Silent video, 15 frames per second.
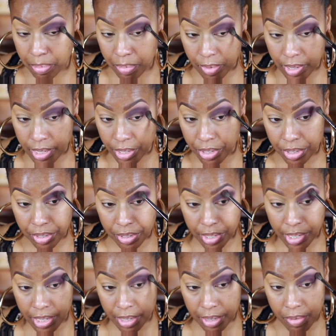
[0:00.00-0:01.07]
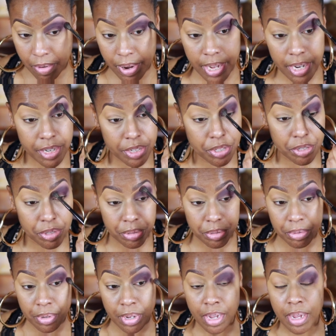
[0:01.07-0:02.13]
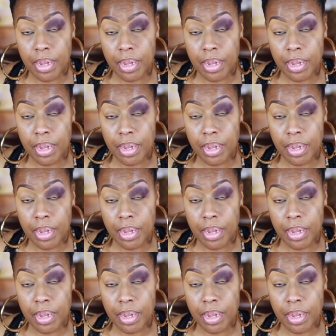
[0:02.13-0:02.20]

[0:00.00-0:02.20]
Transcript: when you're getting ready to